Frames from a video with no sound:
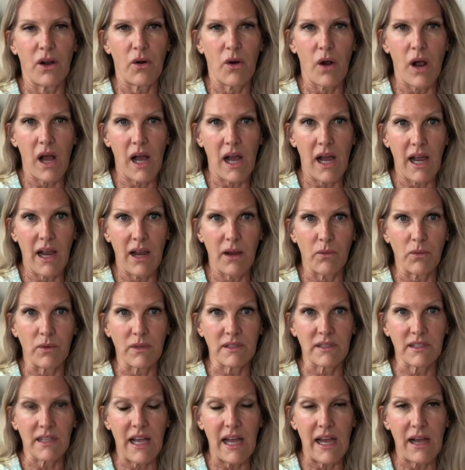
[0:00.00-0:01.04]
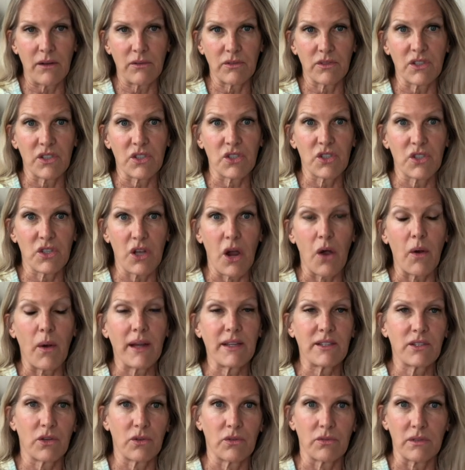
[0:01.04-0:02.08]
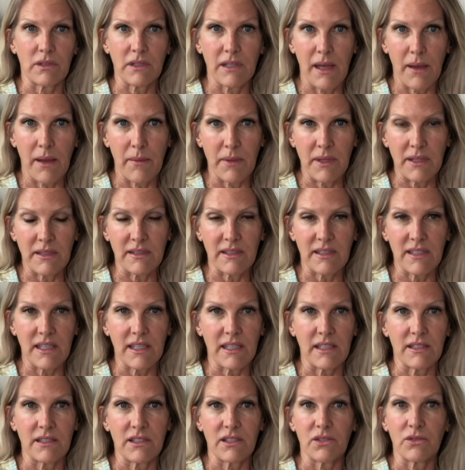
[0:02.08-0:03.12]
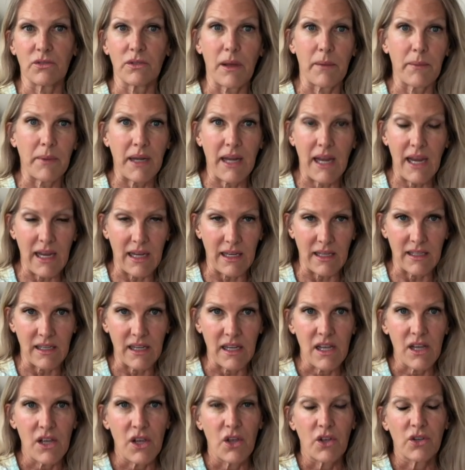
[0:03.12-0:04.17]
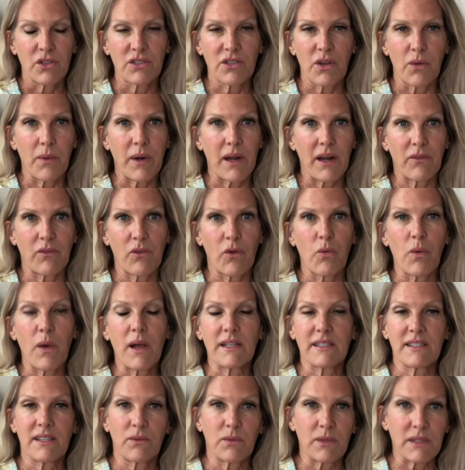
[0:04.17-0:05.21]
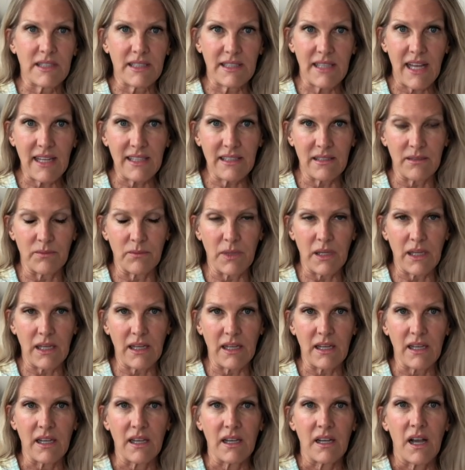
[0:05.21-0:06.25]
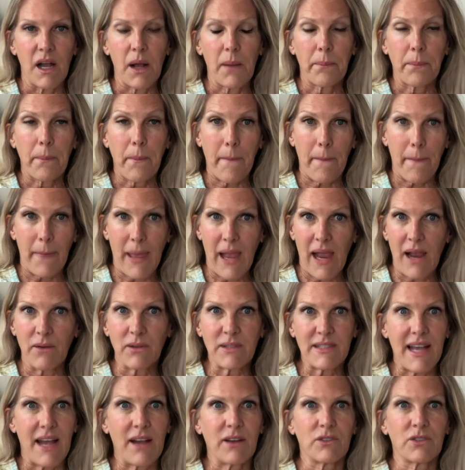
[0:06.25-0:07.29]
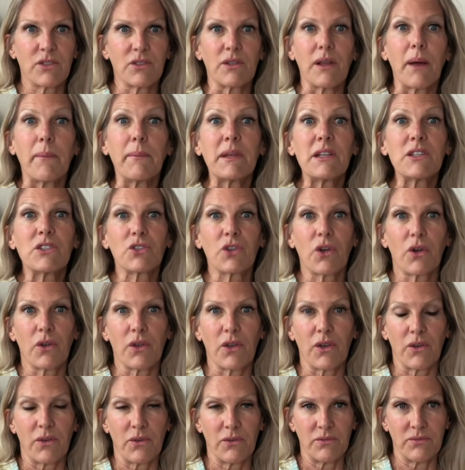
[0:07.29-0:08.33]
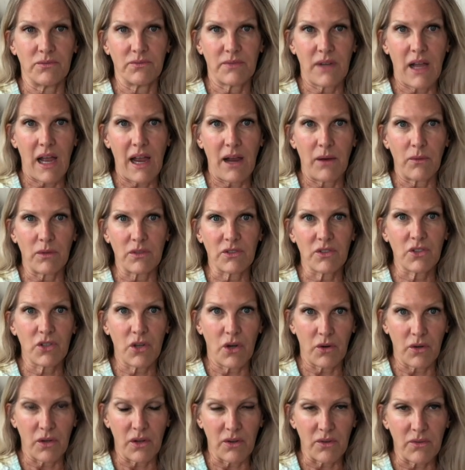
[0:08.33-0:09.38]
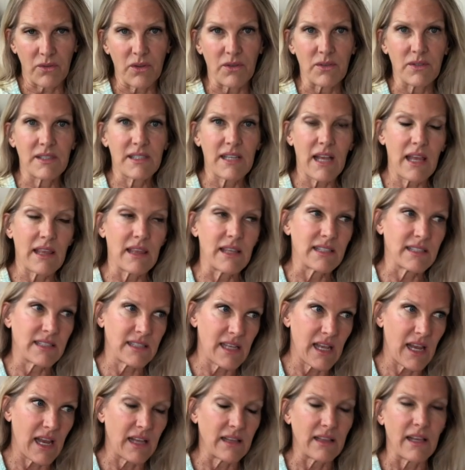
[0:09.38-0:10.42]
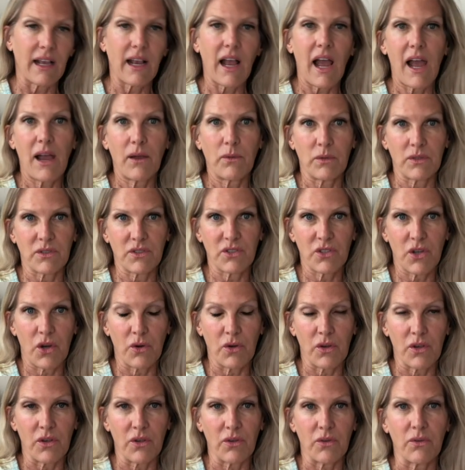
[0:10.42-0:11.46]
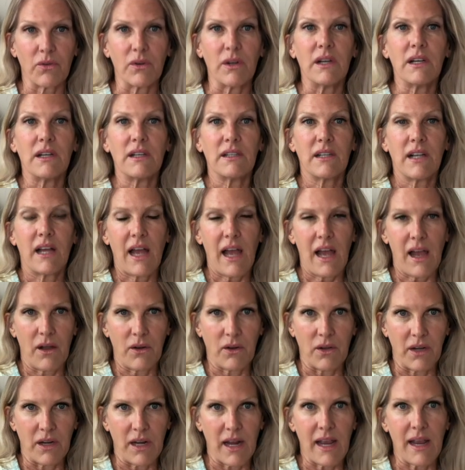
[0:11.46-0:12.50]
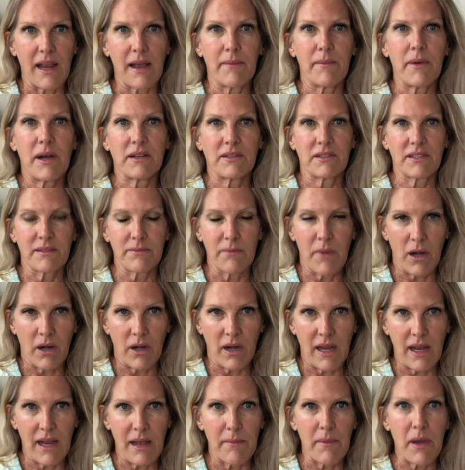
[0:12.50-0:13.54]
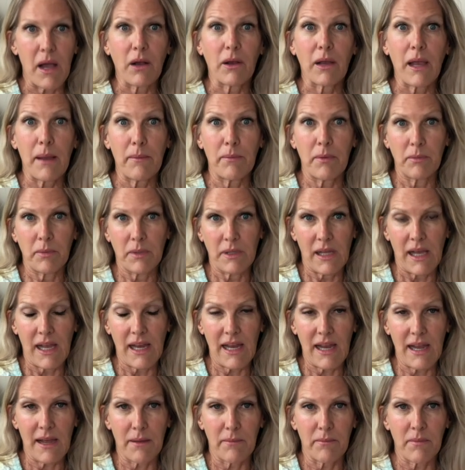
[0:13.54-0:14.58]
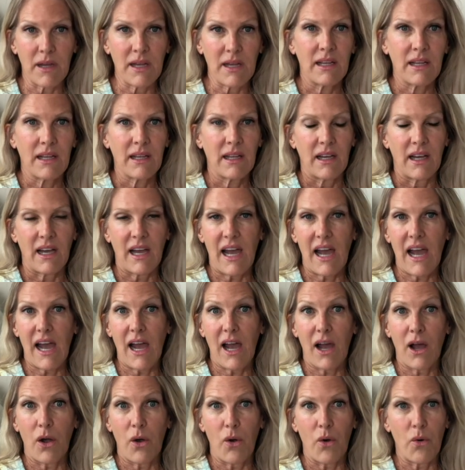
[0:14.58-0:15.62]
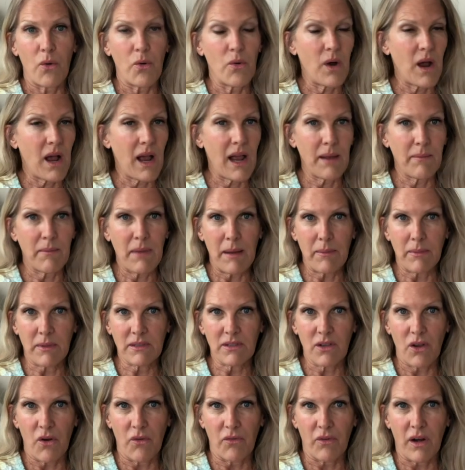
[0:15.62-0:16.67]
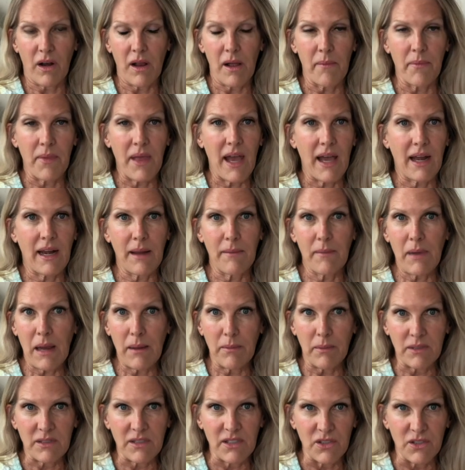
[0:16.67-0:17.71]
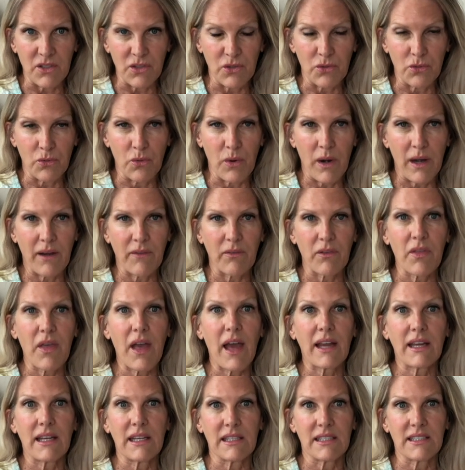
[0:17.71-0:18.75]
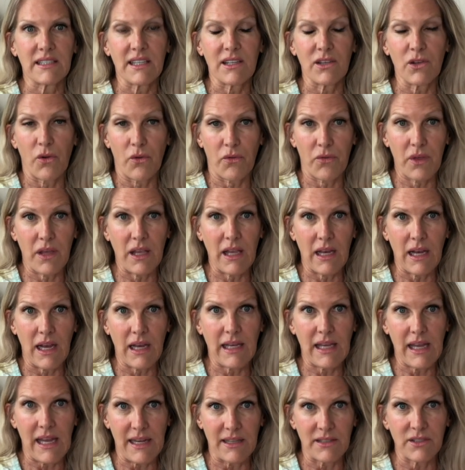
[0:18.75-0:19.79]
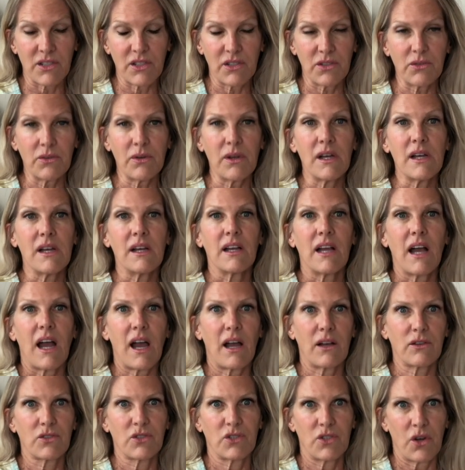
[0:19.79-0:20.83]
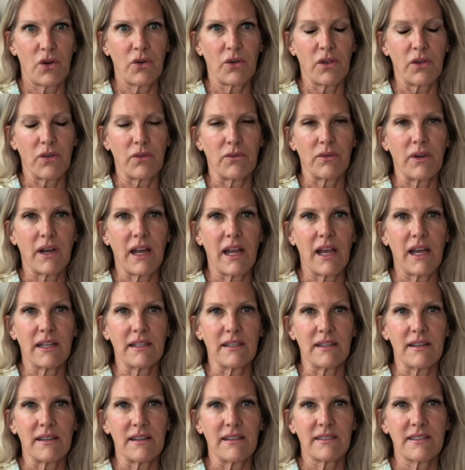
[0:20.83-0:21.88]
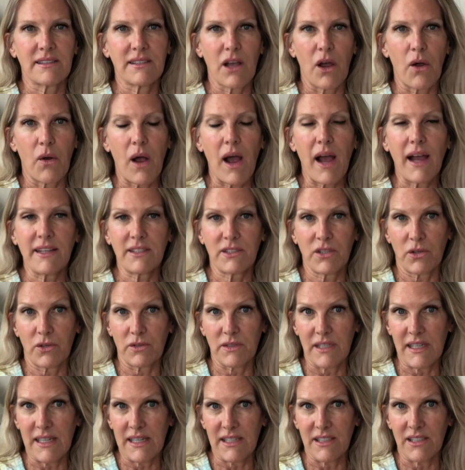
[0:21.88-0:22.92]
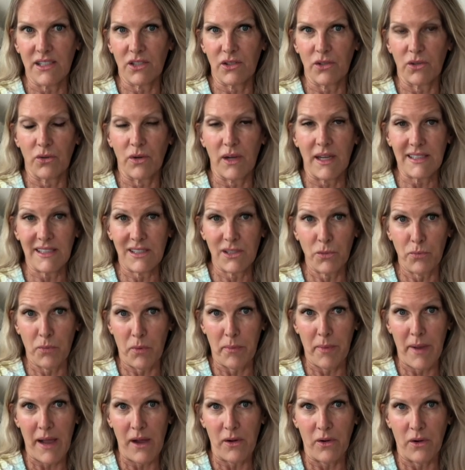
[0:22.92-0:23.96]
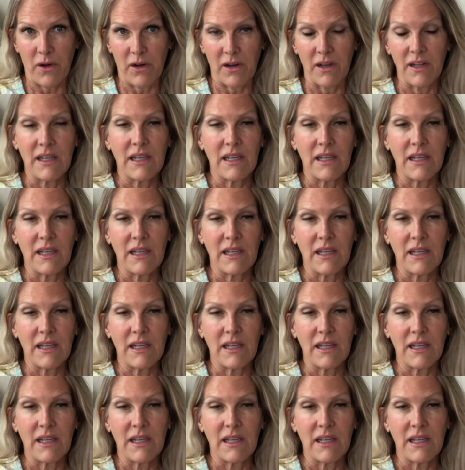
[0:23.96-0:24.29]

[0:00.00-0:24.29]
I was out to show. I turned lemons into lemonade. So whatever it was that was said to me, I was out to, let me show you. I will show you. You say this thing, like, I will show you how good I am, how smart I am, how capable I am, how I'm able to overcome that. I'm able to do whatever that is that you're thinking I can't do. I'll show you. And so I turned it into a superpower.